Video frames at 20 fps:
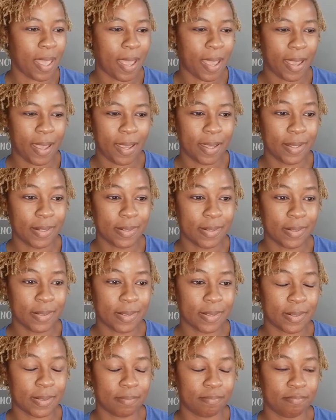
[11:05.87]

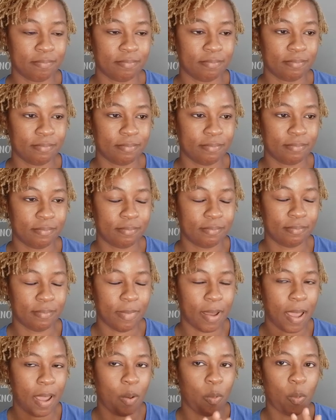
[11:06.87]
And
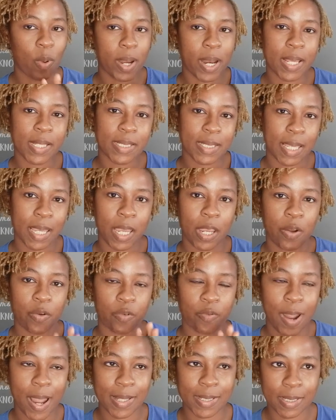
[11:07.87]
when I say
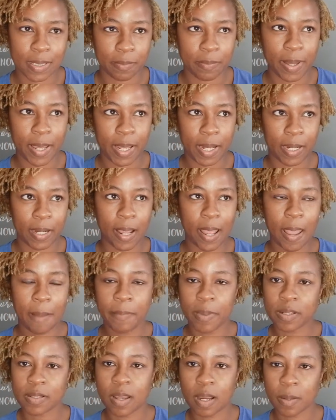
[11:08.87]
Rasta men, I'm
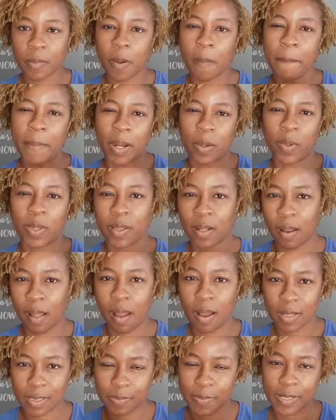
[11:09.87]
not talking about men with
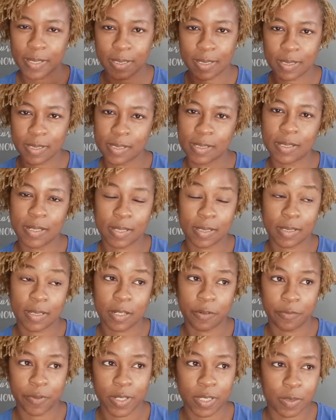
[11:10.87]
locks because there's a
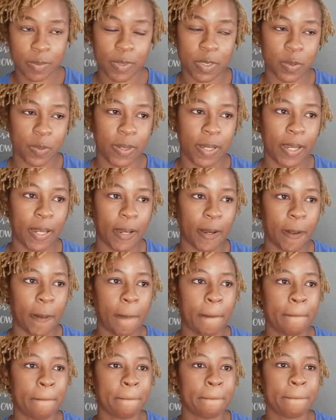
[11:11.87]
difference between
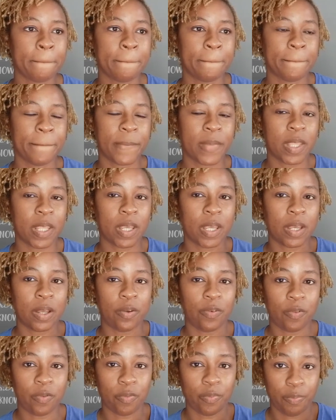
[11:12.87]

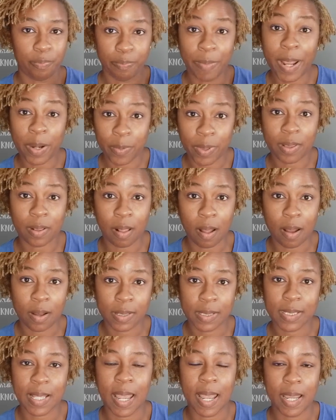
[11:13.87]
men with
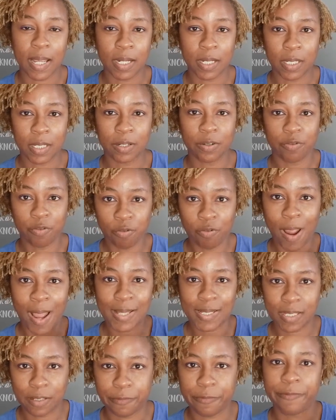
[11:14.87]
locks and
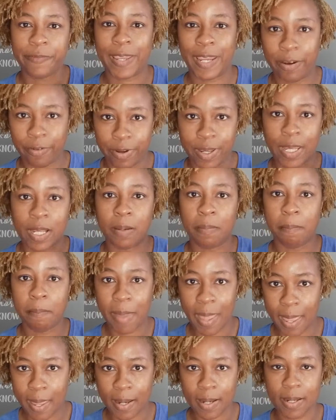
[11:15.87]
Rastafarian
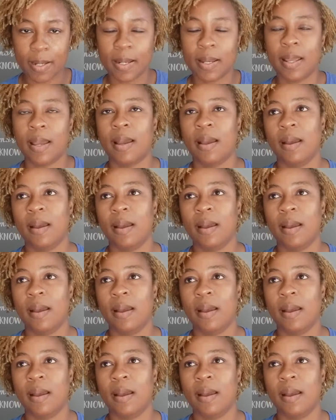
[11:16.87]
men.